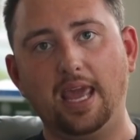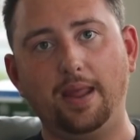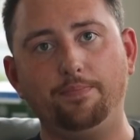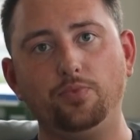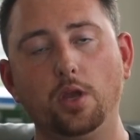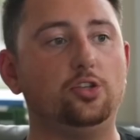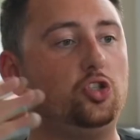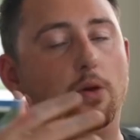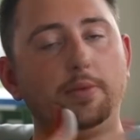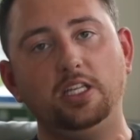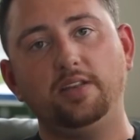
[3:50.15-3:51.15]
game, and there's
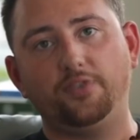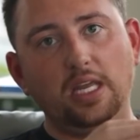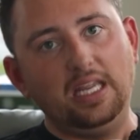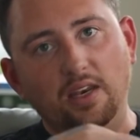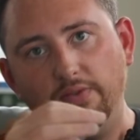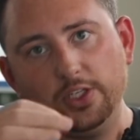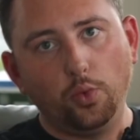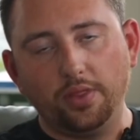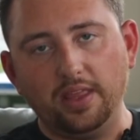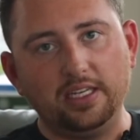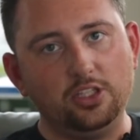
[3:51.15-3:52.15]
so many different
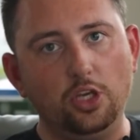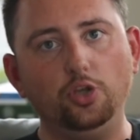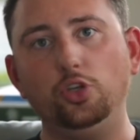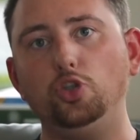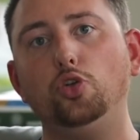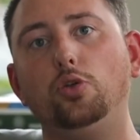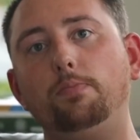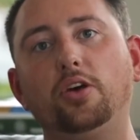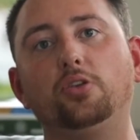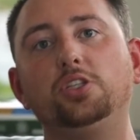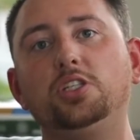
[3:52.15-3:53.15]
individual things that you can do to
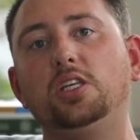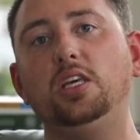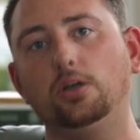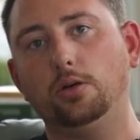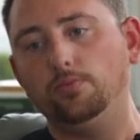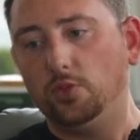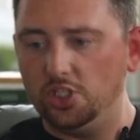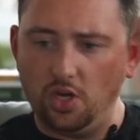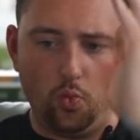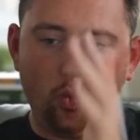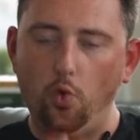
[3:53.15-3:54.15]
build a skill
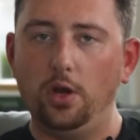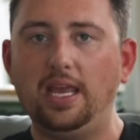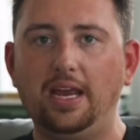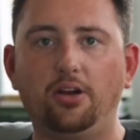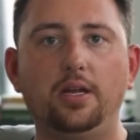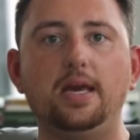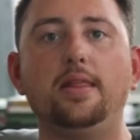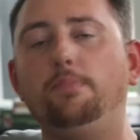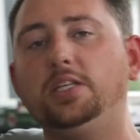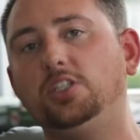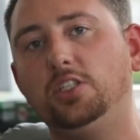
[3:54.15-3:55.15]
just in one area
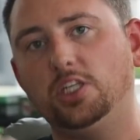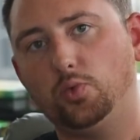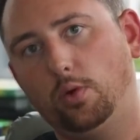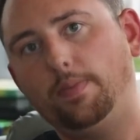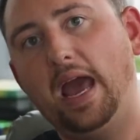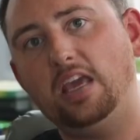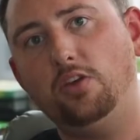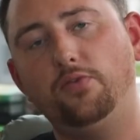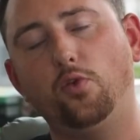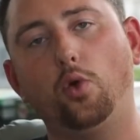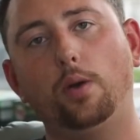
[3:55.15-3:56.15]
that businesses will pay
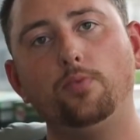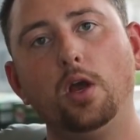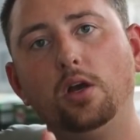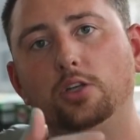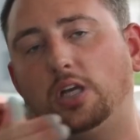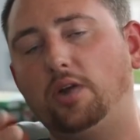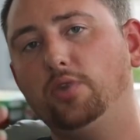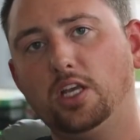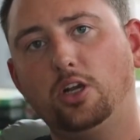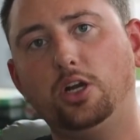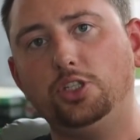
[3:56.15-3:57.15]
you for. So I'd
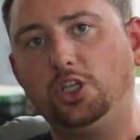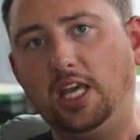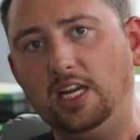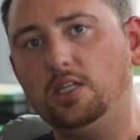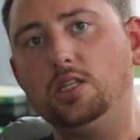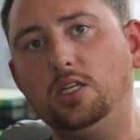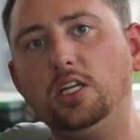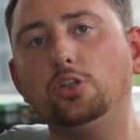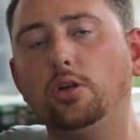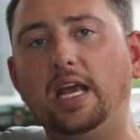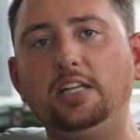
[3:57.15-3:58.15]
really encourage you, get into the
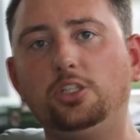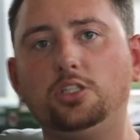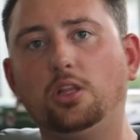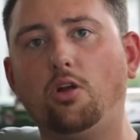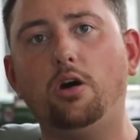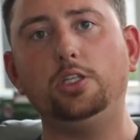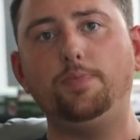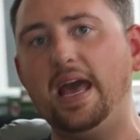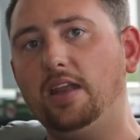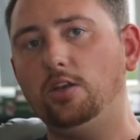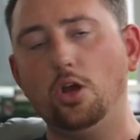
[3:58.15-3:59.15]
Digital Agency
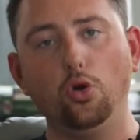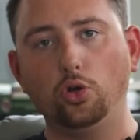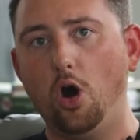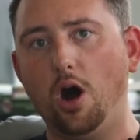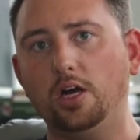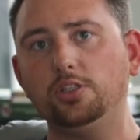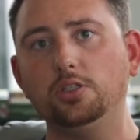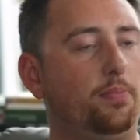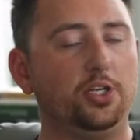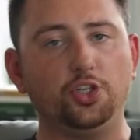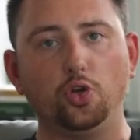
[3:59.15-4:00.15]
Launchpad, no
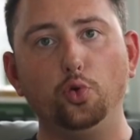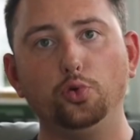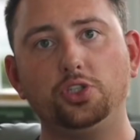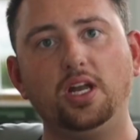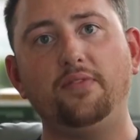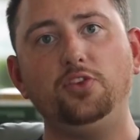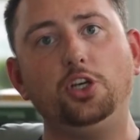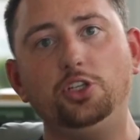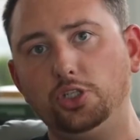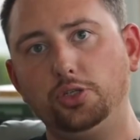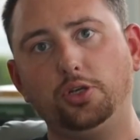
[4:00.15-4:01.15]
cost, bunch of cool stuff you
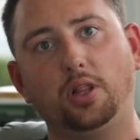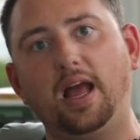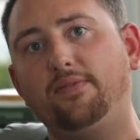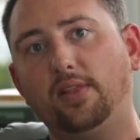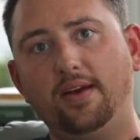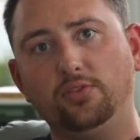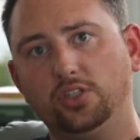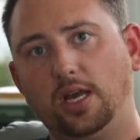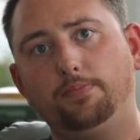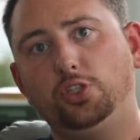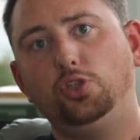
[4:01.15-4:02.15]
could do. Your life levels
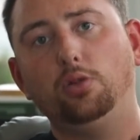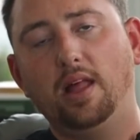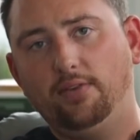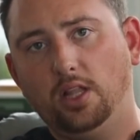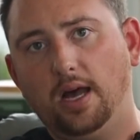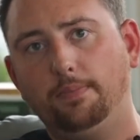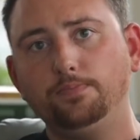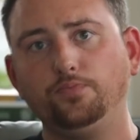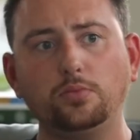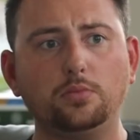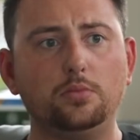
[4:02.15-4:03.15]
up as you level
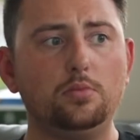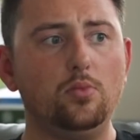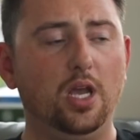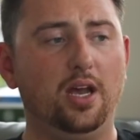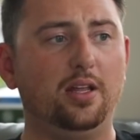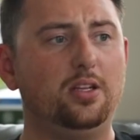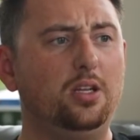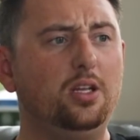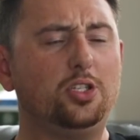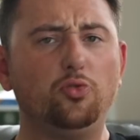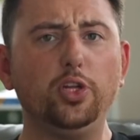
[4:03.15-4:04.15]
up.
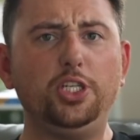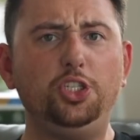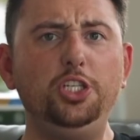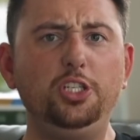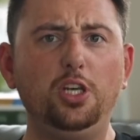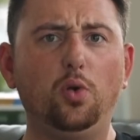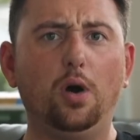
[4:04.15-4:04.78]
It's a really cheesy